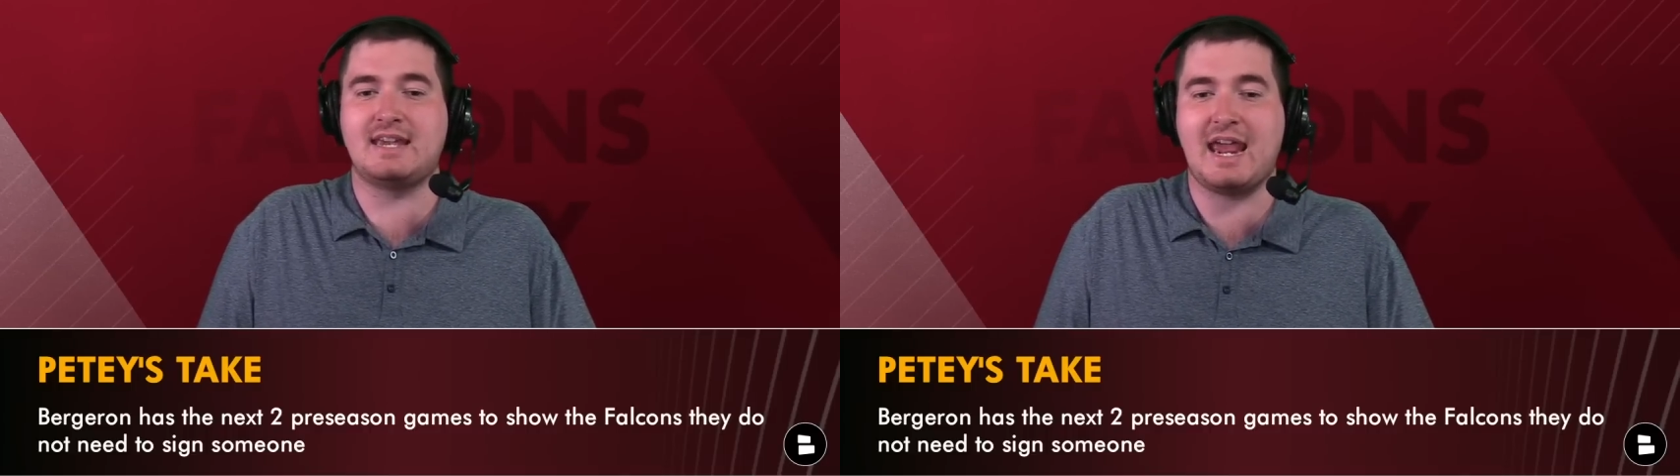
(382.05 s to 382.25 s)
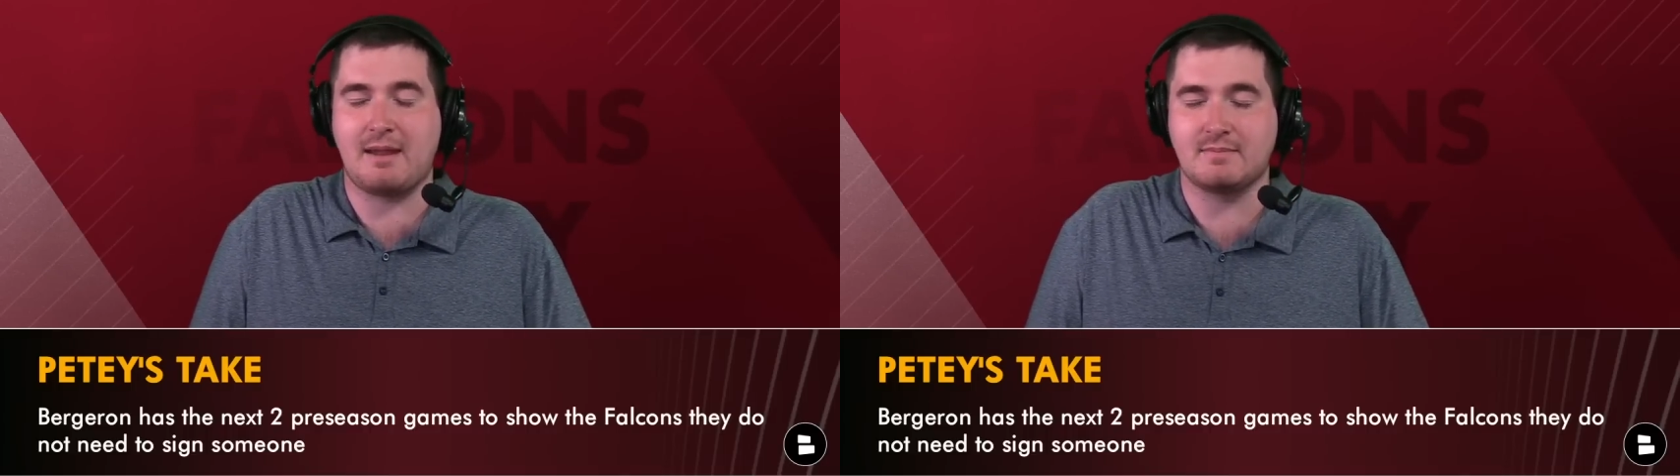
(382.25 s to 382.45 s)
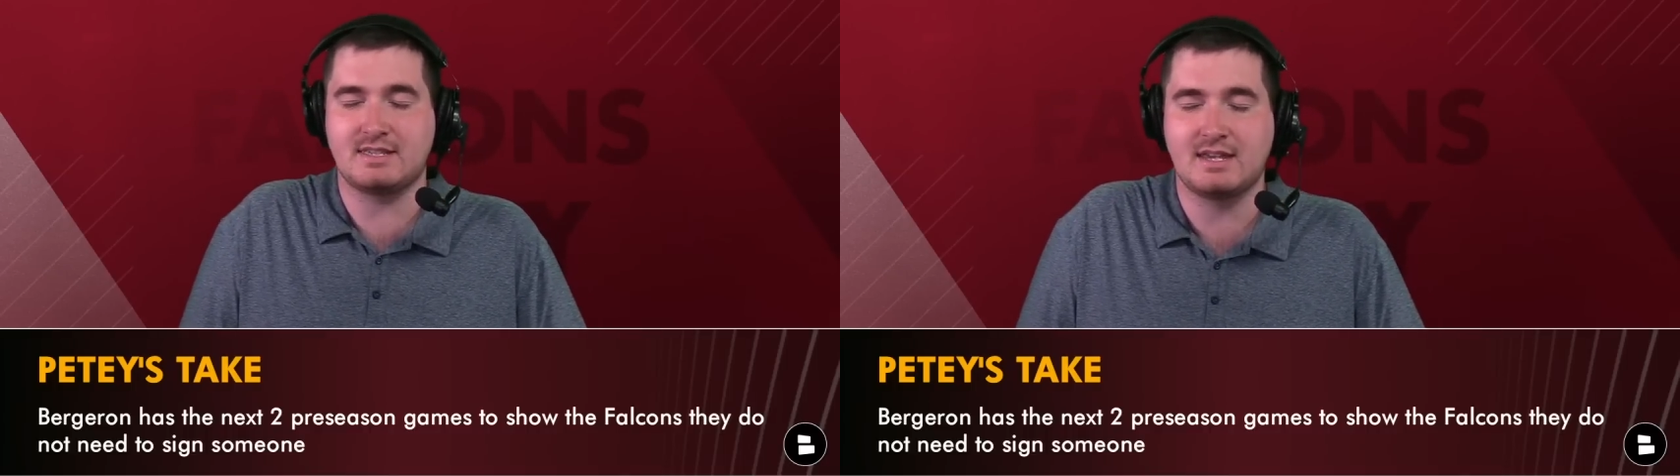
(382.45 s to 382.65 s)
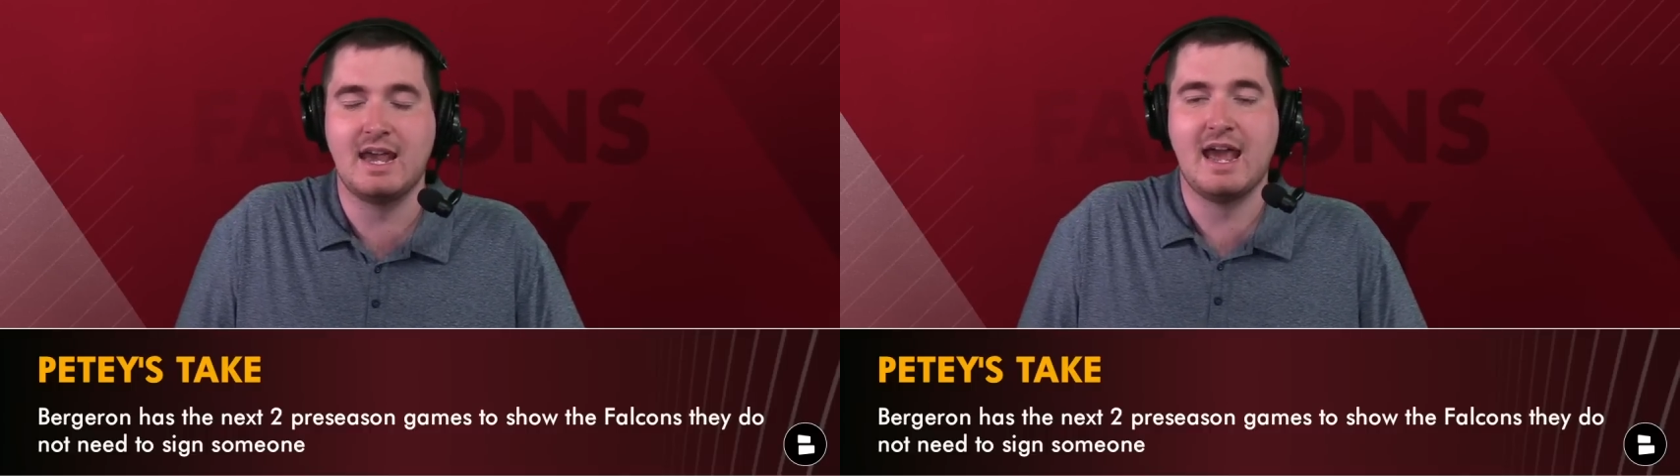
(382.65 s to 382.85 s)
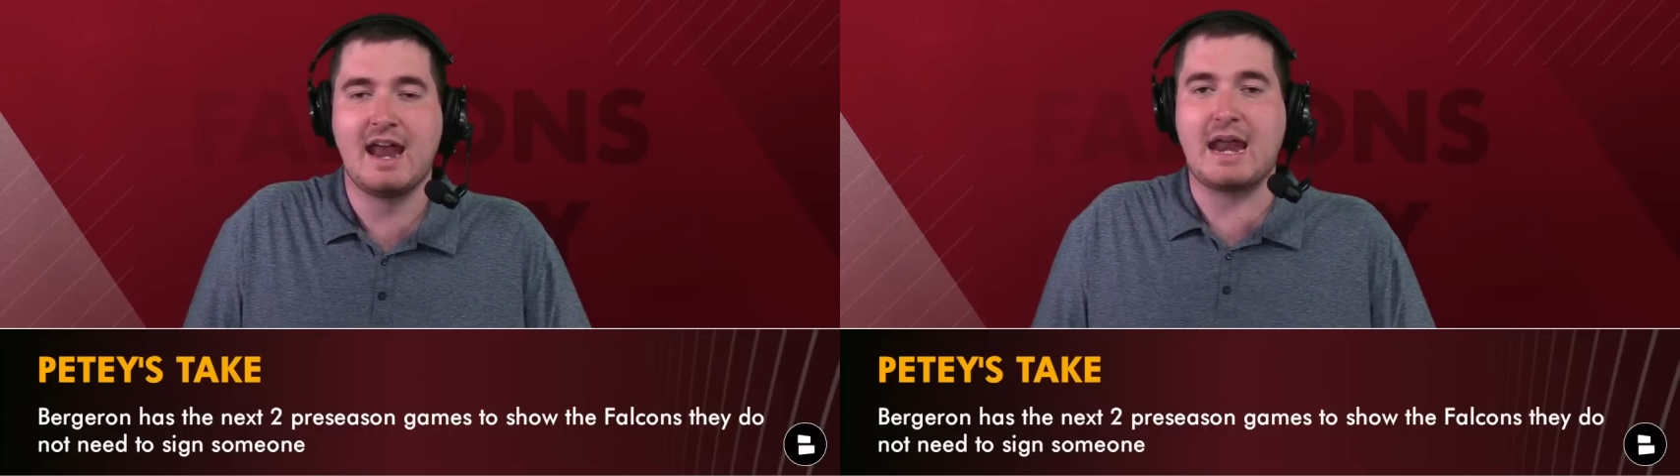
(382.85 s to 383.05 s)
games.
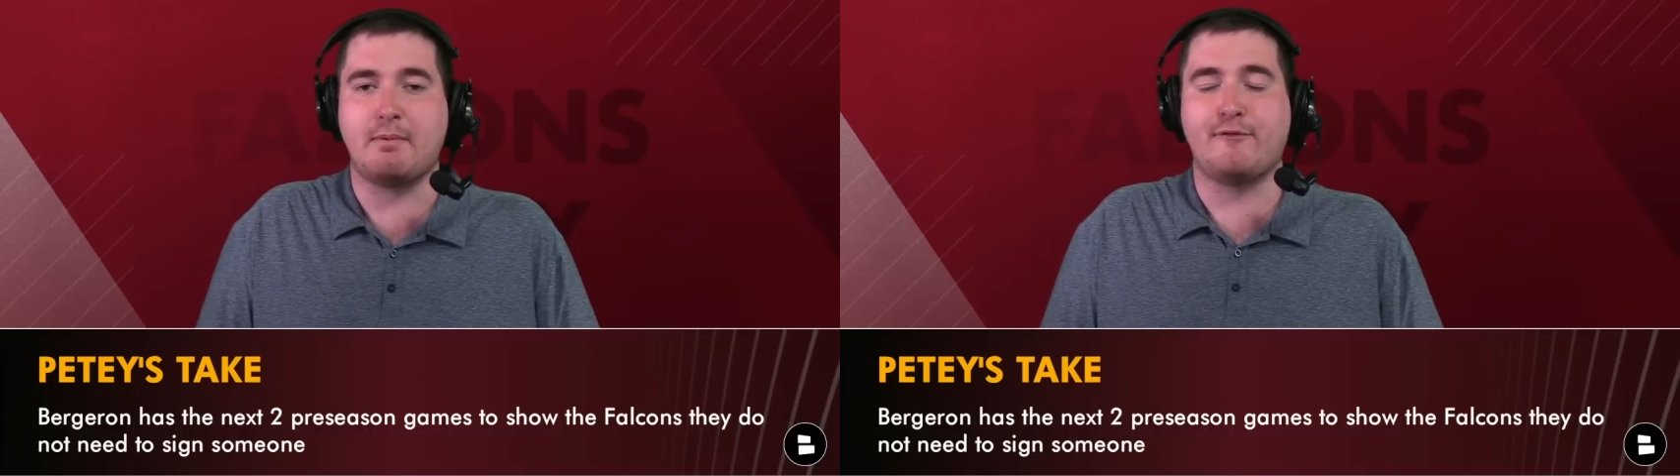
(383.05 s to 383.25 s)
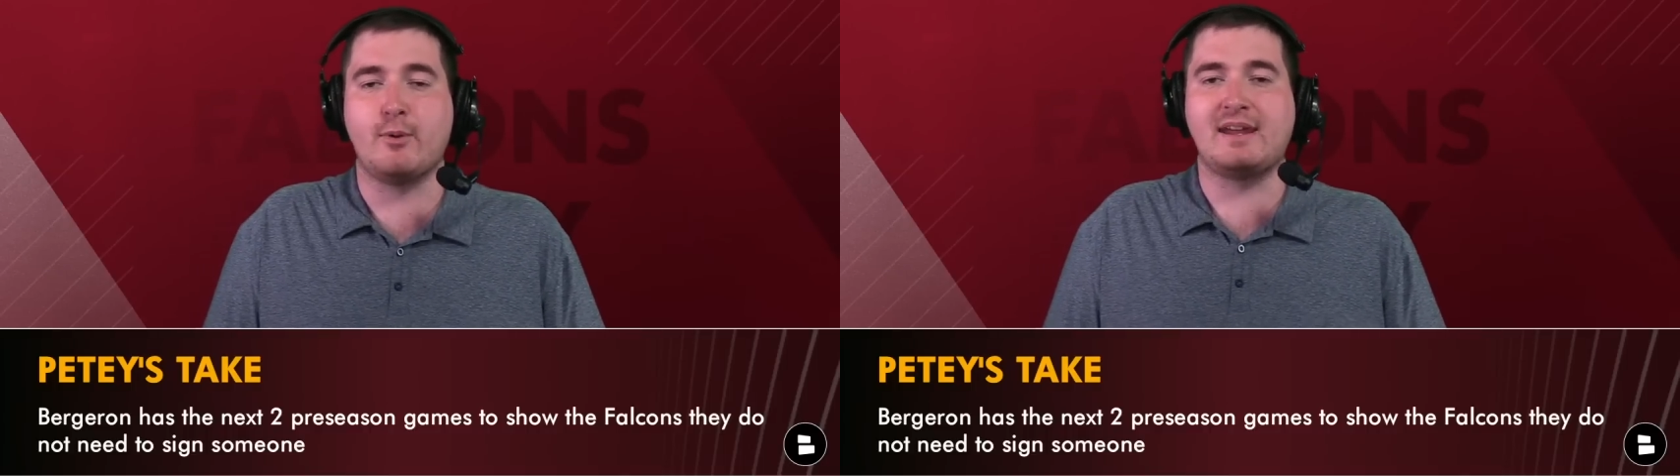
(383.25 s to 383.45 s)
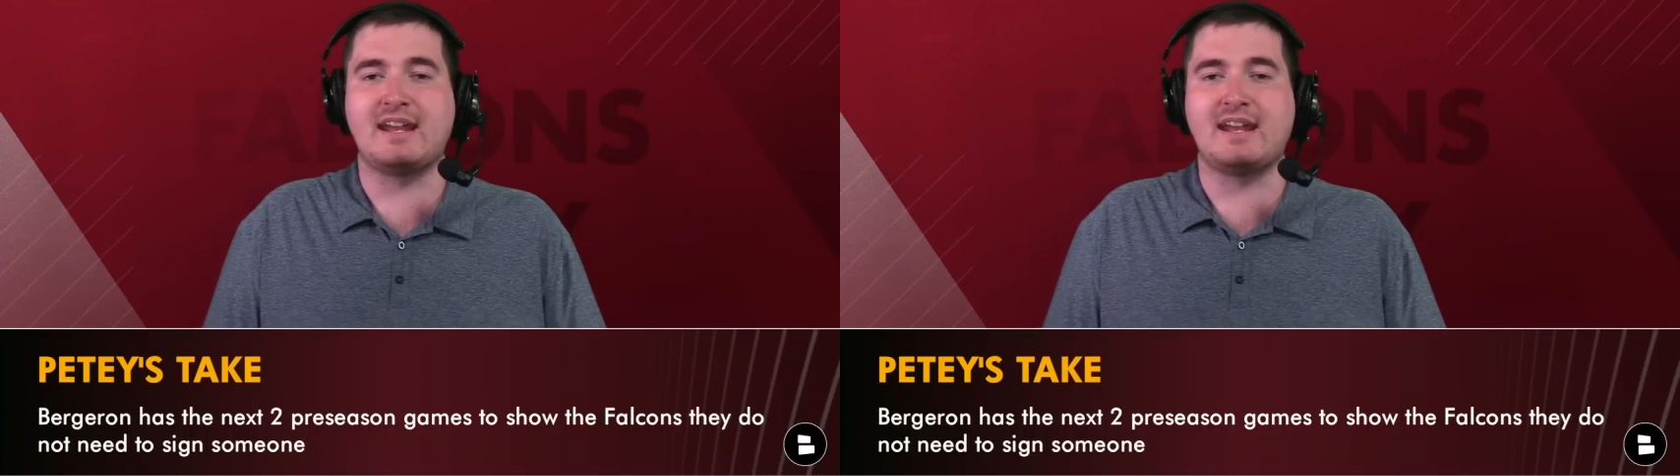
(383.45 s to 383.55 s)
Now, before we